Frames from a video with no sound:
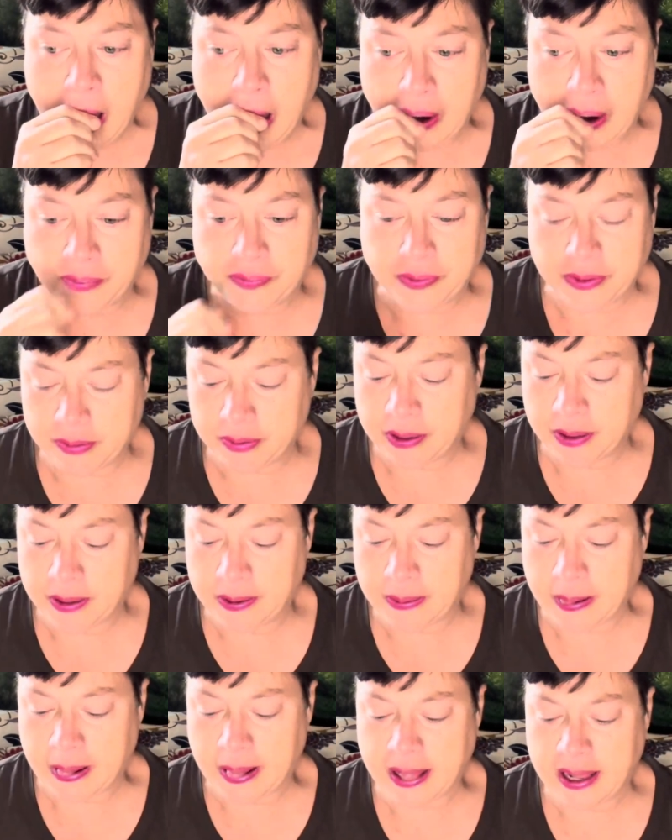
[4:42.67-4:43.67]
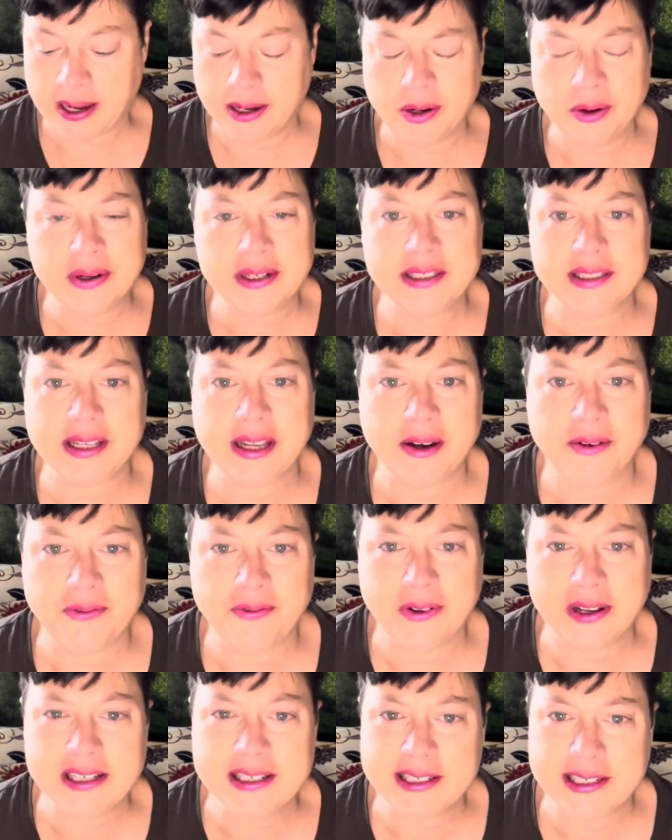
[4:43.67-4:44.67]
I always get a
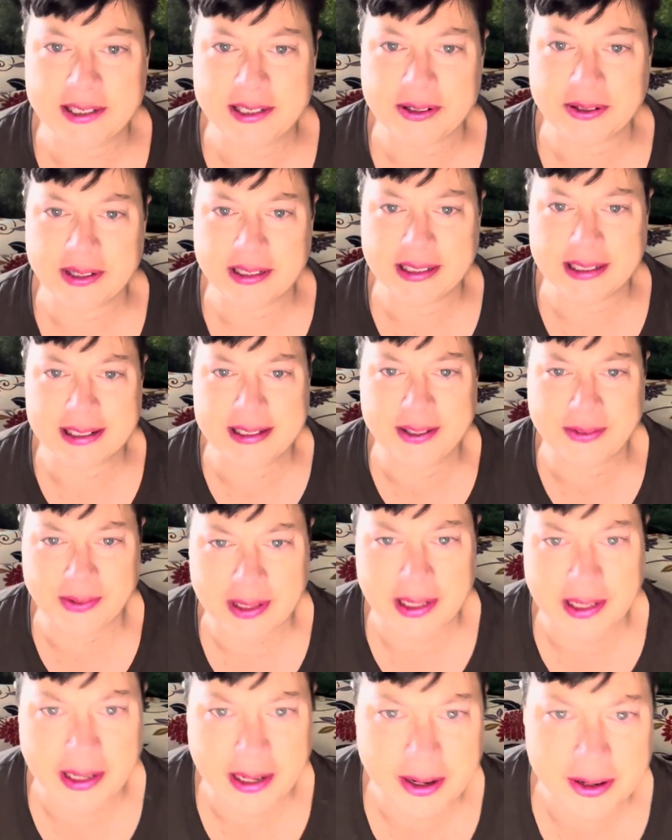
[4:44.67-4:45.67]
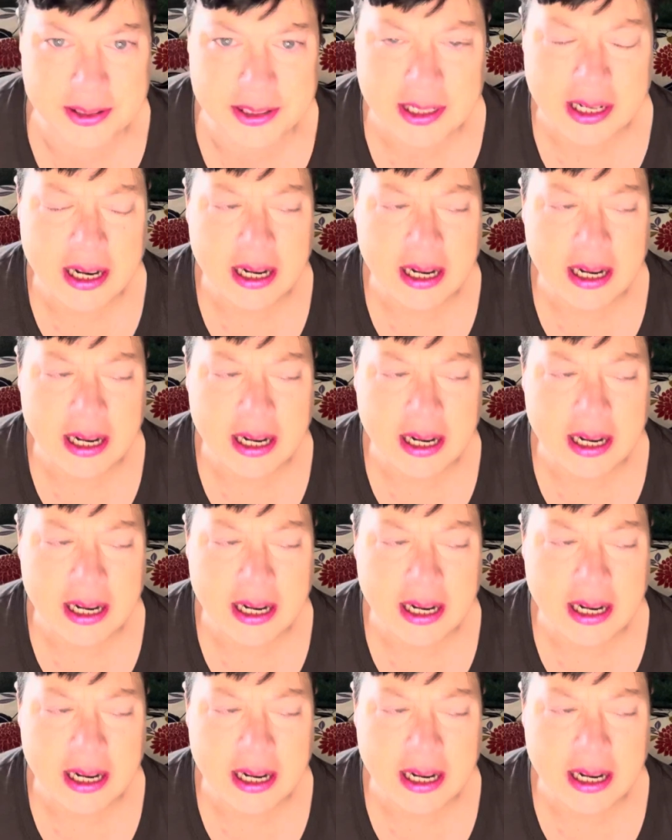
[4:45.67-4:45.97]
fuzzy during these videos.